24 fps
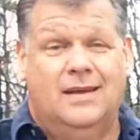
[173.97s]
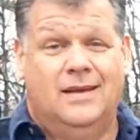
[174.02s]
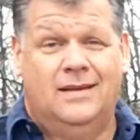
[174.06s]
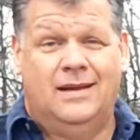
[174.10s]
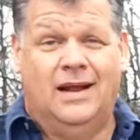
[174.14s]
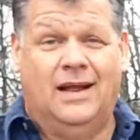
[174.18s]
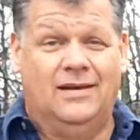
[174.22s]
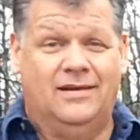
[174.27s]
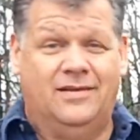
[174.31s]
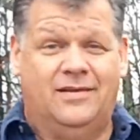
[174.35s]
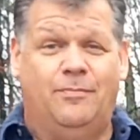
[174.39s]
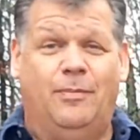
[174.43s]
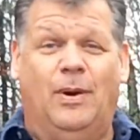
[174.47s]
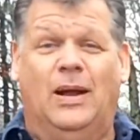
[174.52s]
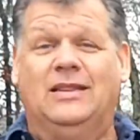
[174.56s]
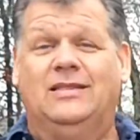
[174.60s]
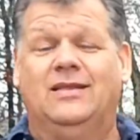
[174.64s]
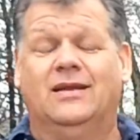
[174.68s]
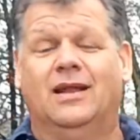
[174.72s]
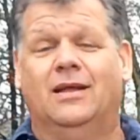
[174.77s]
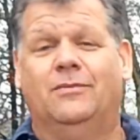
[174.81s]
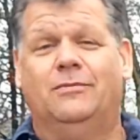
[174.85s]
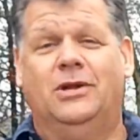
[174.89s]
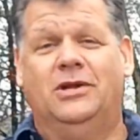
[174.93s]
Now, despite
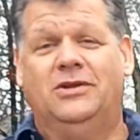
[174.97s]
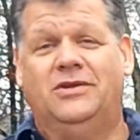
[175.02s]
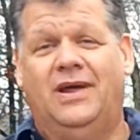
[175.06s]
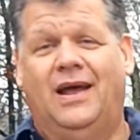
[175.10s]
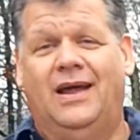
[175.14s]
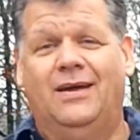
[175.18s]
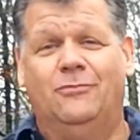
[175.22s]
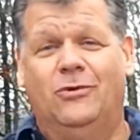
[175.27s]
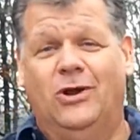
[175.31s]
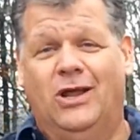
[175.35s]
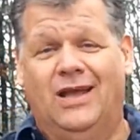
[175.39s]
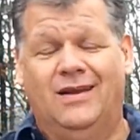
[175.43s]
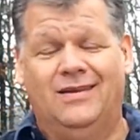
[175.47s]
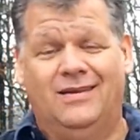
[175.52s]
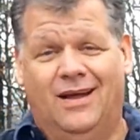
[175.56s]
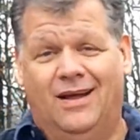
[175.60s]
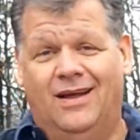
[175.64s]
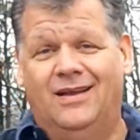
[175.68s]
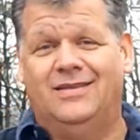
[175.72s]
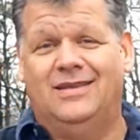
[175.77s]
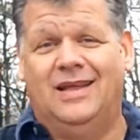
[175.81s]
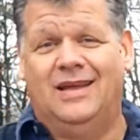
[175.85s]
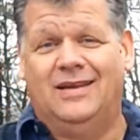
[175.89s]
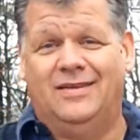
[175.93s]
the limited time we had to
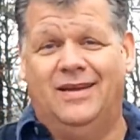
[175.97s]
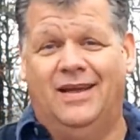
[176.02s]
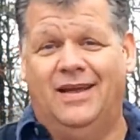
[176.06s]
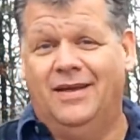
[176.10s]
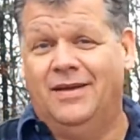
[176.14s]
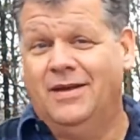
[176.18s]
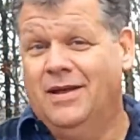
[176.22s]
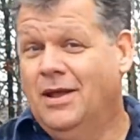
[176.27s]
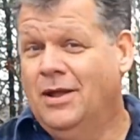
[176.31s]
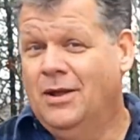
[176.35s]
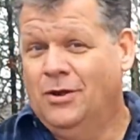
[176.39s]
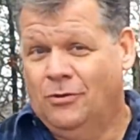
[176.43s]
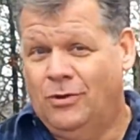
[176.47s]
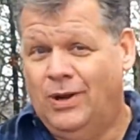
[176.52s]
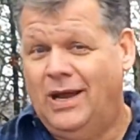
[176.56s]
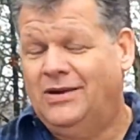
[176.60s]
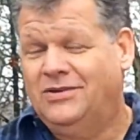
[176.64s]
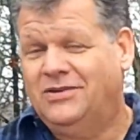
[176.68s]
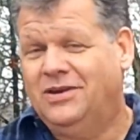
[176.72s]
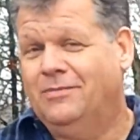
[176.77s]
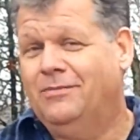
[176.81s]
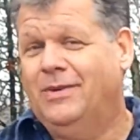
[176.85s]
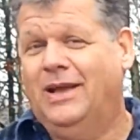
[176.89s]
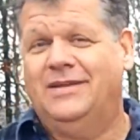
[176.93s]
hunt that day, we
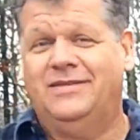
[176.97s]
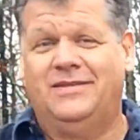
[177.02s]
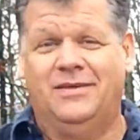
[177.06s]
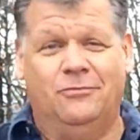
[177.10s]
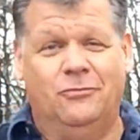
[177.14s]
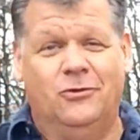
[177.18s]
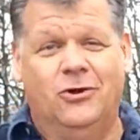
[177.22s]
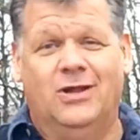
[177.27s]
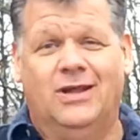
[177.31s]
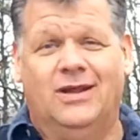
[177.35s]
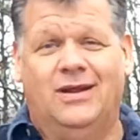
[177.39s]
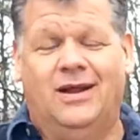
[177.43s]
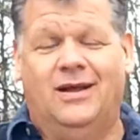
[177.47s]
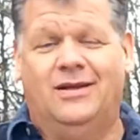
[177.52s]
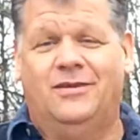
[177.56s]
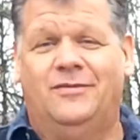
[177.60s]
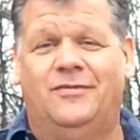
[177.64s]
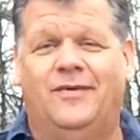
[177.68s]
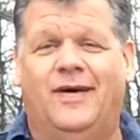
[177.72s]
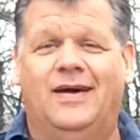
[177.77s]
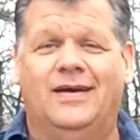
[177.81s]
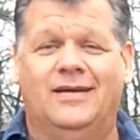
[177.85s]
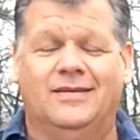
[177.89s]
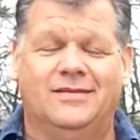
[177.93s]
actually made some really nice
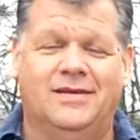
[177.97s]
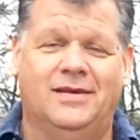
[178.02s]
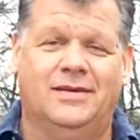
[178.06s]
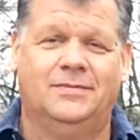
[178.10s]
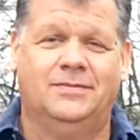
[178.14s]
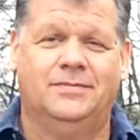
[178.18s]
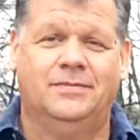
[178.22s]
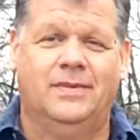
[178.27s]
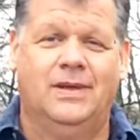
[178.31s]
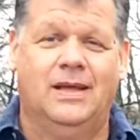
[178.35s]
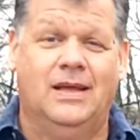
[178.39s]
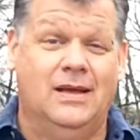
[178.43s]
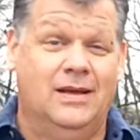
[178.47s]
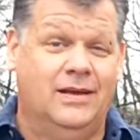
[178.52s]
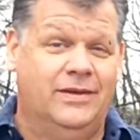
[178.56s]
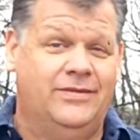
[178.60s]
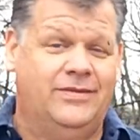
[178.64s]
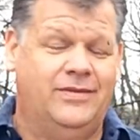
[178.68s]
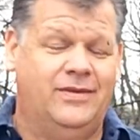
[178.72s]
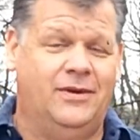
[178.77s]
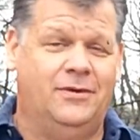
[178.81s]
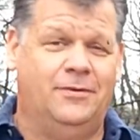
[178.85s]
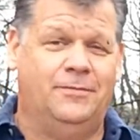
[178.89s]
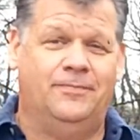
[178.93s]
finds.
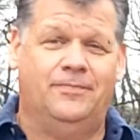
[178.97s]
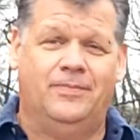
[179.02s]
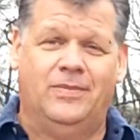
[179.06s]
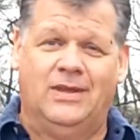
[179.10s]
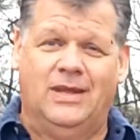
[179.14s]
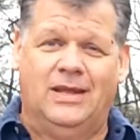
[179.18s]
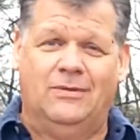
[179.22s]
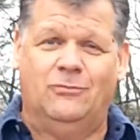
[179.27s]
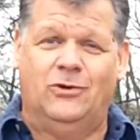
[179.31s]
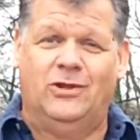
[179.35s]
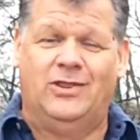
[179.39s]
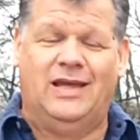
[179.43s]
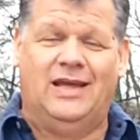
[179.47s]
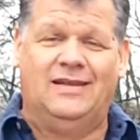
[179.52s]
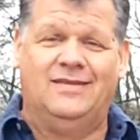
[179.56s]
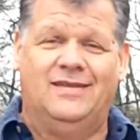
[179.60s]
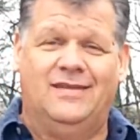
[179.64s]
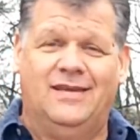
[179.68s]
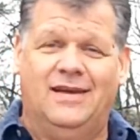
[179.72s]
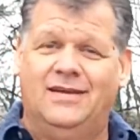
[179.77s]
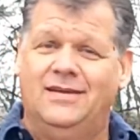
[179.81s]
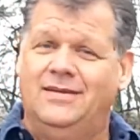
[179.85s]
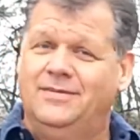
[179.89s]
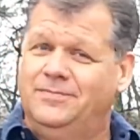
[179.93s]
So, with that
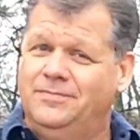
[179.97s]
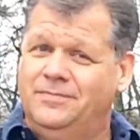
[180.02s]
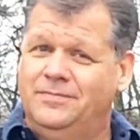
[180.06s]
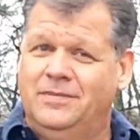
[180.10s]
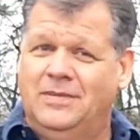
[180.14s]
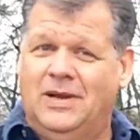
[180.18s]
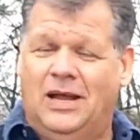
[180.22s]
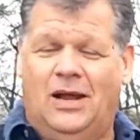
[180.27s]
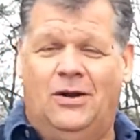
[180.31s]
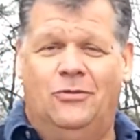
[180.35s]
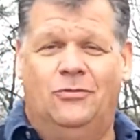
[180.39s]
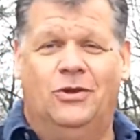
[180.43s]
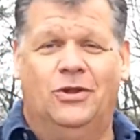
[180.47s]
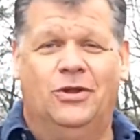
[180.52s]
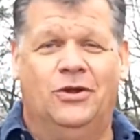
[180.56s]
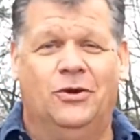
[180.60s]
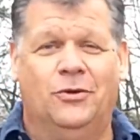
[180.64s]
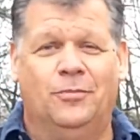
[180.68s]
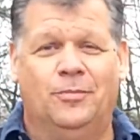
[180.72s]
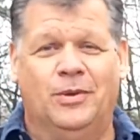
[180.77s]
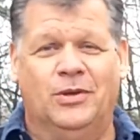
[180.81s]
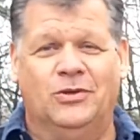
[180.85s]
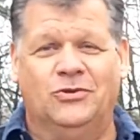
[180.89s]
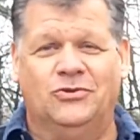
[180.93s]
said, I really
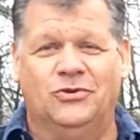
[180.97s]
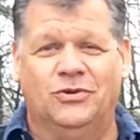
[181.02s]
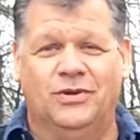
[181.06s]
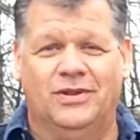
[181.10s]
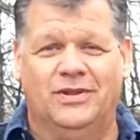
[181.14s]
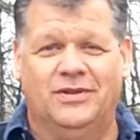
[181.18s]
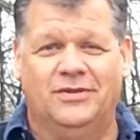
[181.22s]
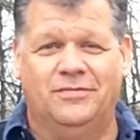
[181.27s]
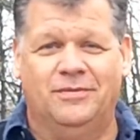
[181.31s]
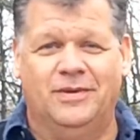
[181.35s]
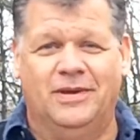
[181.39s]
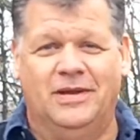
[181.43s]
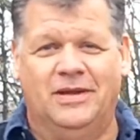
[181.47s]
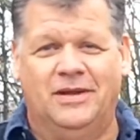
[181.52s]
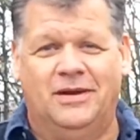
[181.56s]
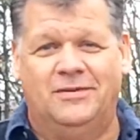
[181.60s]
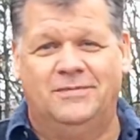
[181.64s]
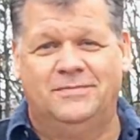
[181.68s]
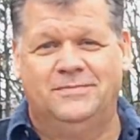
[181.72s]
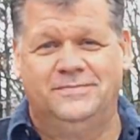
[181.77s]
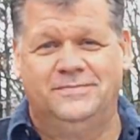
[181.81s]
hope you enjoy this video.